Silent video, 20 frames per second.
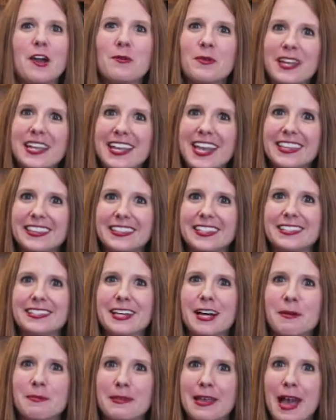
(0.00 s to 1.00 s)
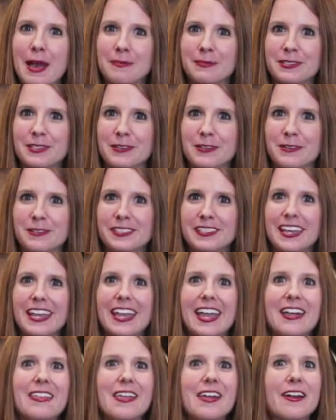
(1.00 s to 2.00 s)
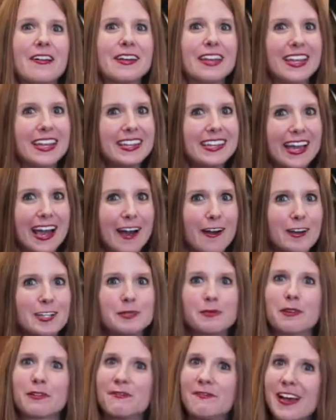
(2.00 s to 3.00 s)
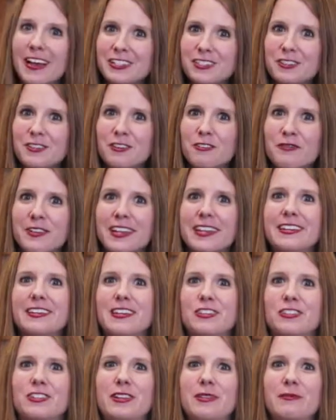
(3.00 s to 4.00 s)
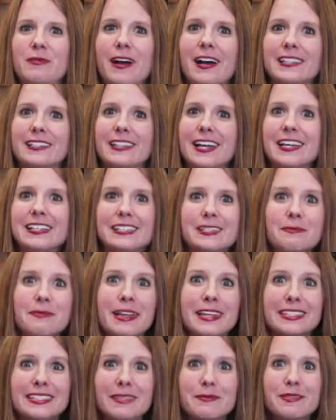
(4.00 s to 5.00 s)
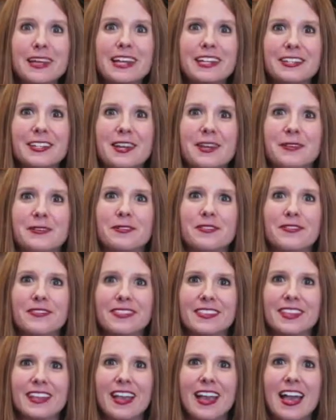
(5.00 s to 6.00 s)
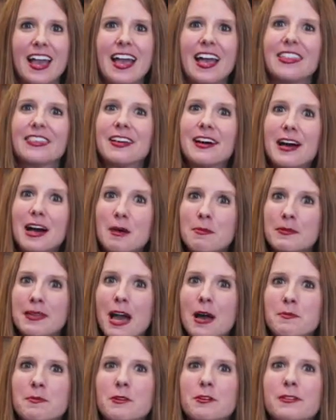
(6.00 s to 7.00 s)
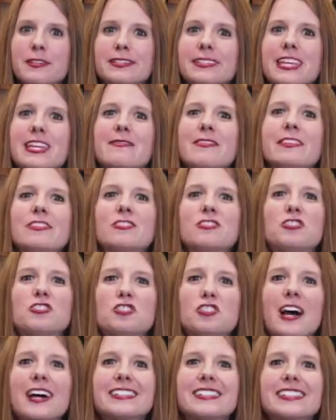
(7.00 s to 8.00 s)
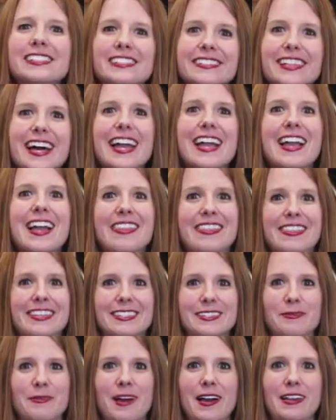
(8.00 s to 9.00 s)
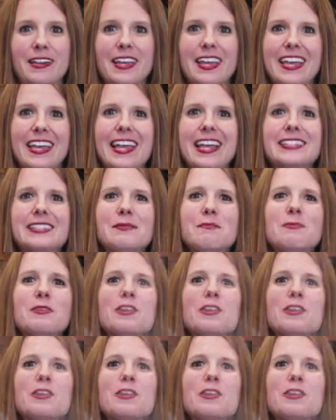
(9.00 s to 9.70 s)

we get these hubcaps used, and then our in-house professional reconditioning process makes them like new. The hubcap you'll receive is just like this one. It's in